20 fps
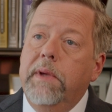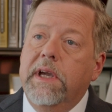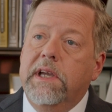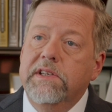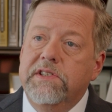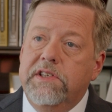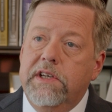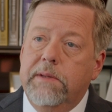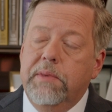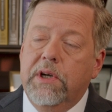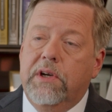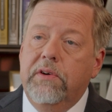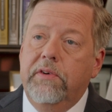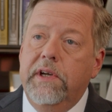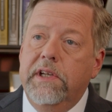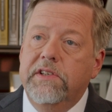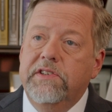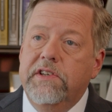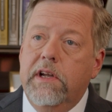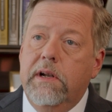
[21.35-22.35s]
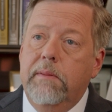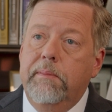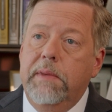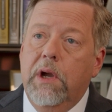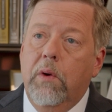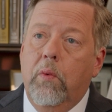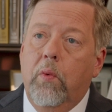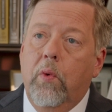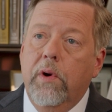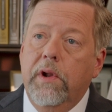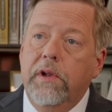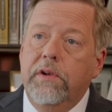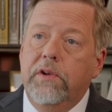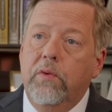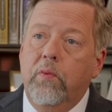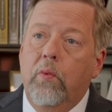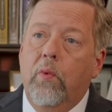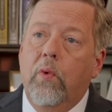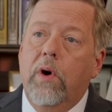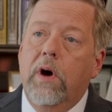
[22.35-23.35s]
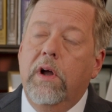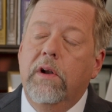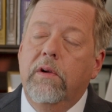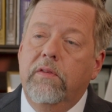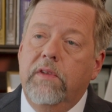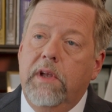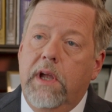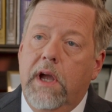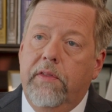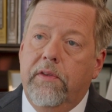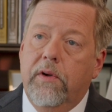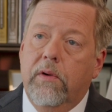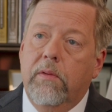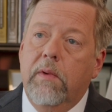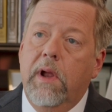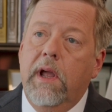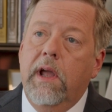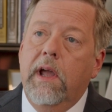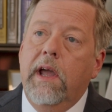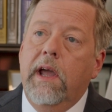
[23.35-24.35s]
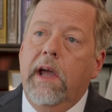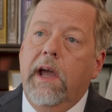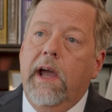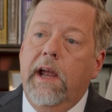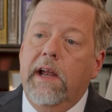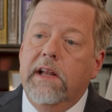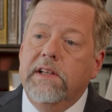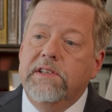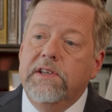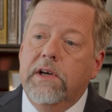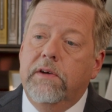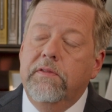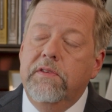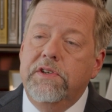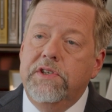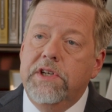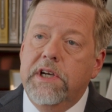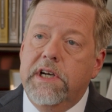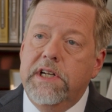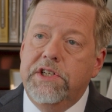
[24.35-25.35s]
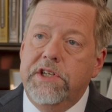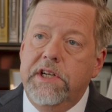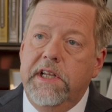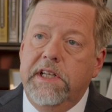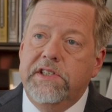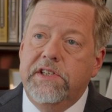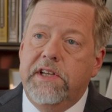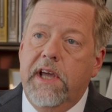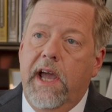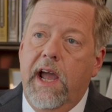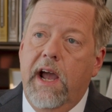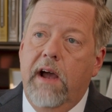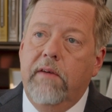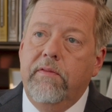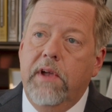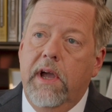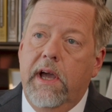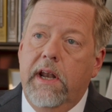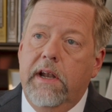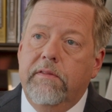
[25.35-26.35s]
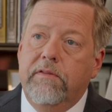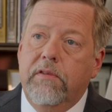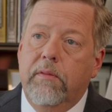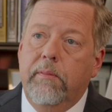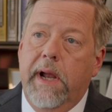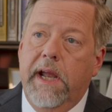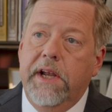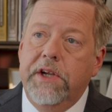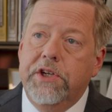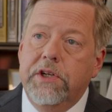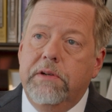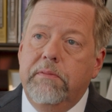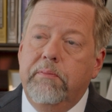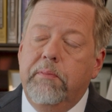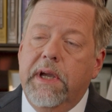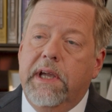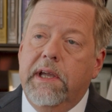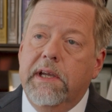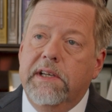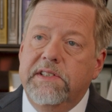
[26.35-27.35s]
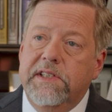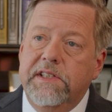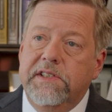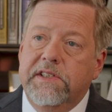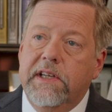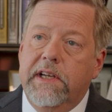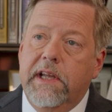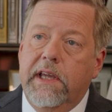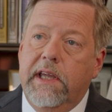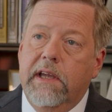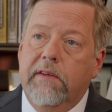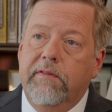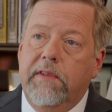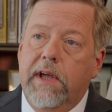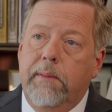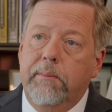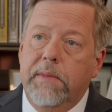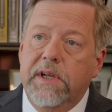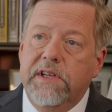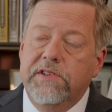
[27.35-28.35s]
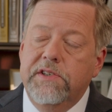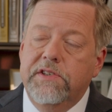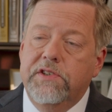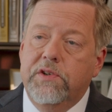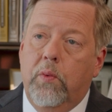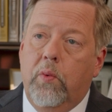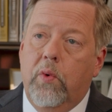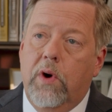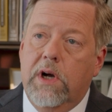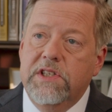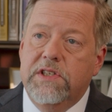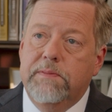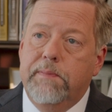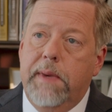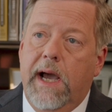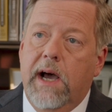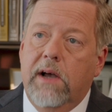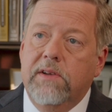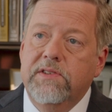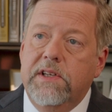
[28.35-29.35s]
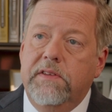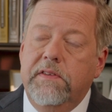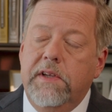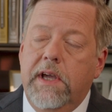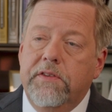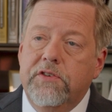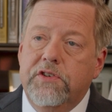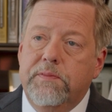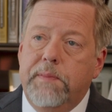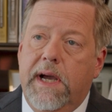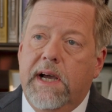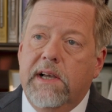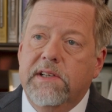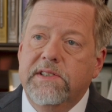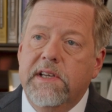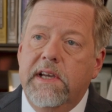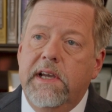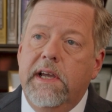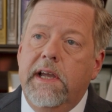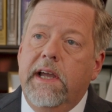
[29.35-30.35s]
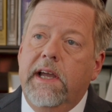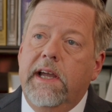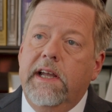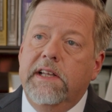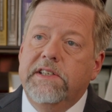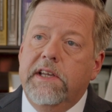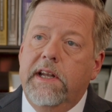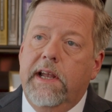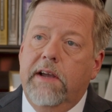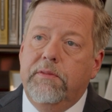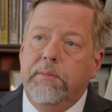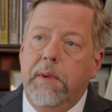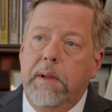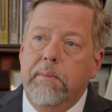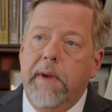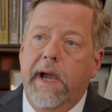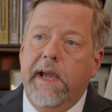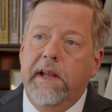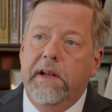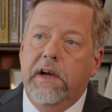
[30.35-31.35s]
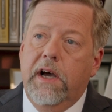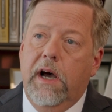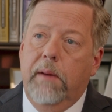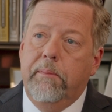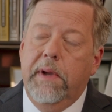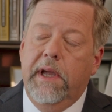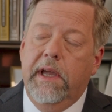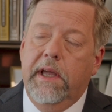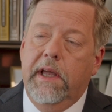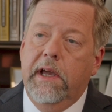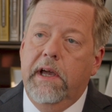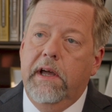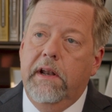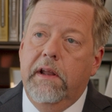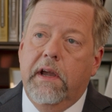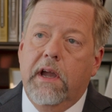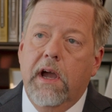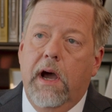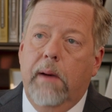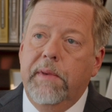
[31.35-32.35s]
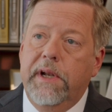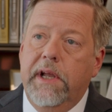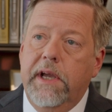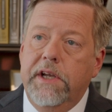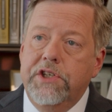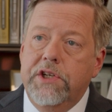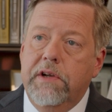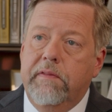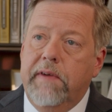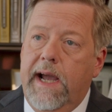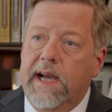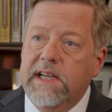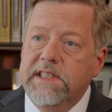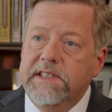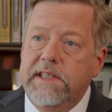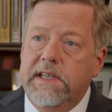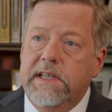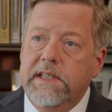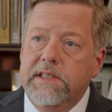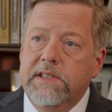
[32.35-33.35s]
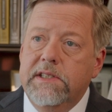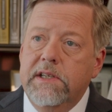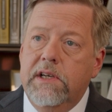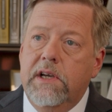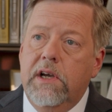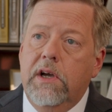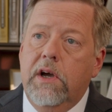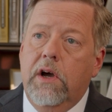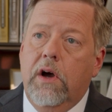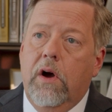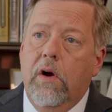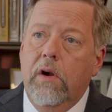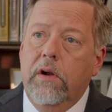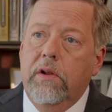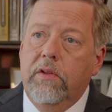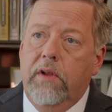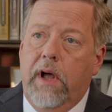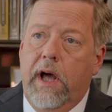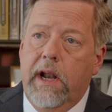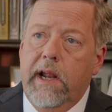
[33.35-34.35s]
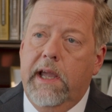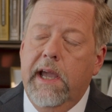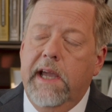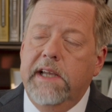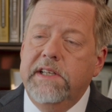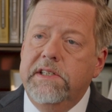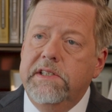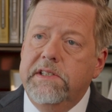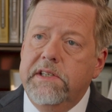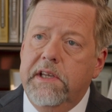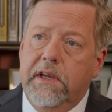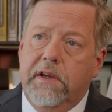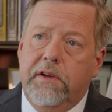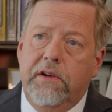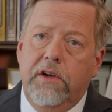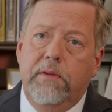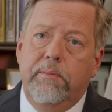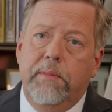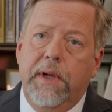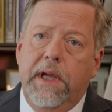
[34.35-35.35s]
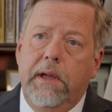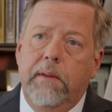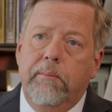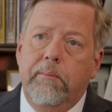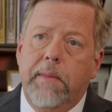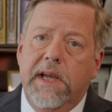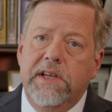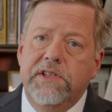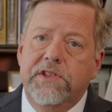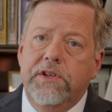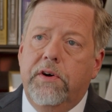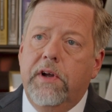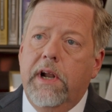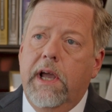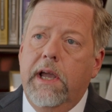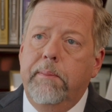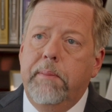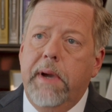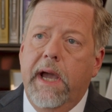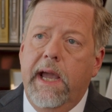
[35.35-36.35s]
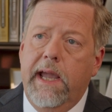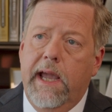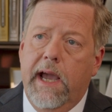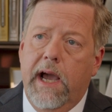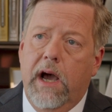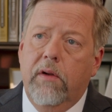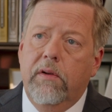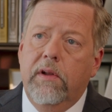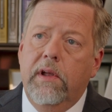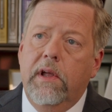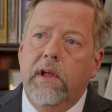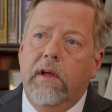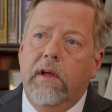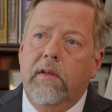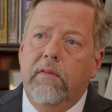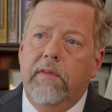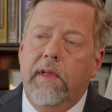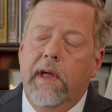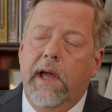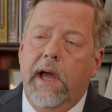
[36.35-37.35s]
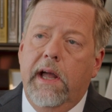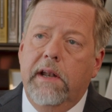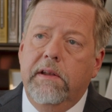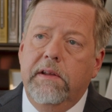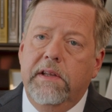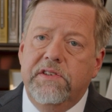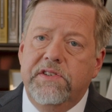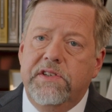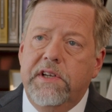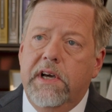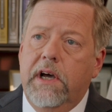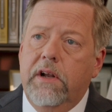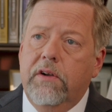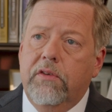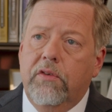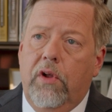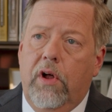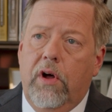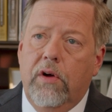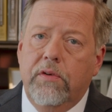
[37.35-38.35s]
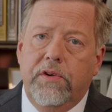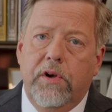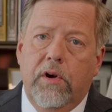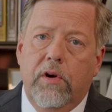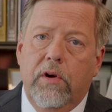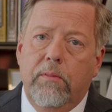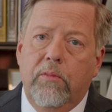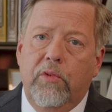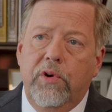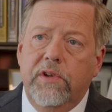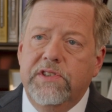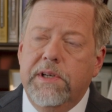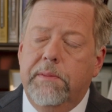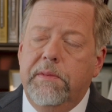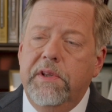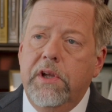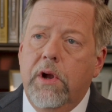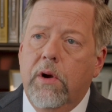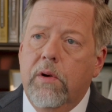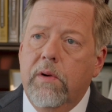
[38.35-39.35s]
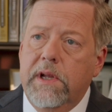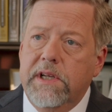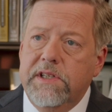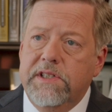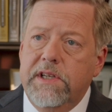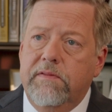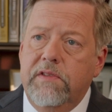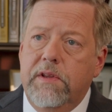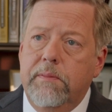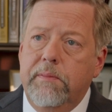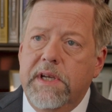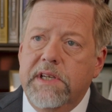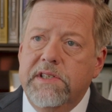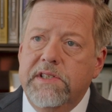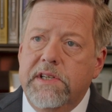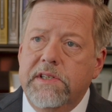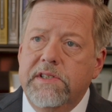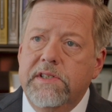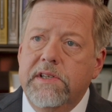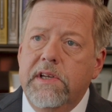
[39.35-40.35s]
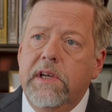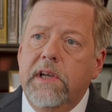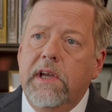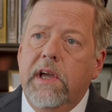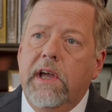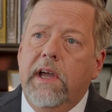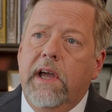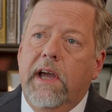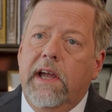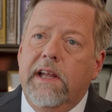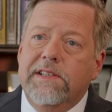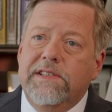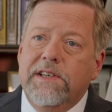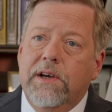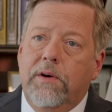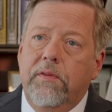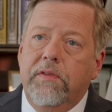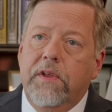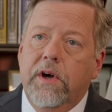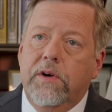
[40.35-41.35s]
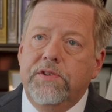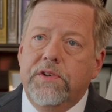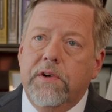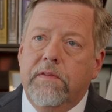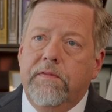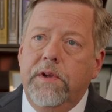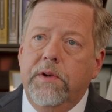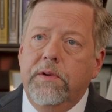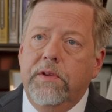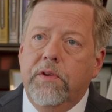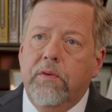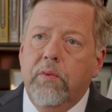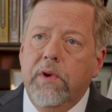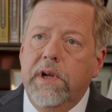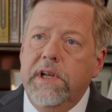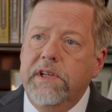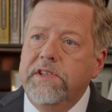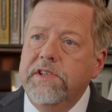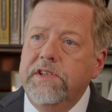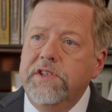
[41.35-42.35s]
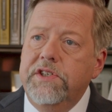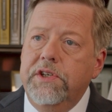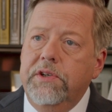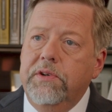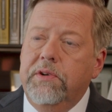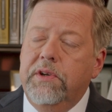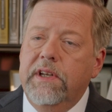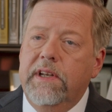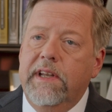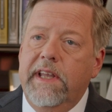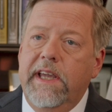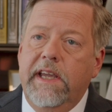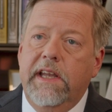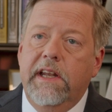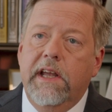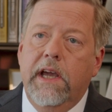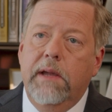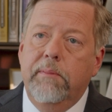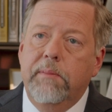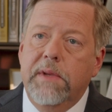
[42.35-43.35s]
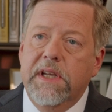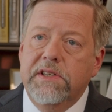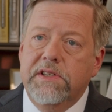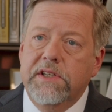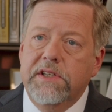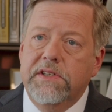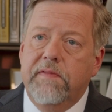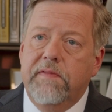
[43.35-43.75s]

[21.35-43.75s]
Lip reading: because typically it's going to be awarded to one or the other. And so the judge needs to have that information because he's going to give that business to one spouse, and the other spouse, it's going to have to be made up in a combination of assets, or in a lot of cases it could be based on a payout that is done long-term with some of the earnings of the business. And so those are a few of the reasons you could need a business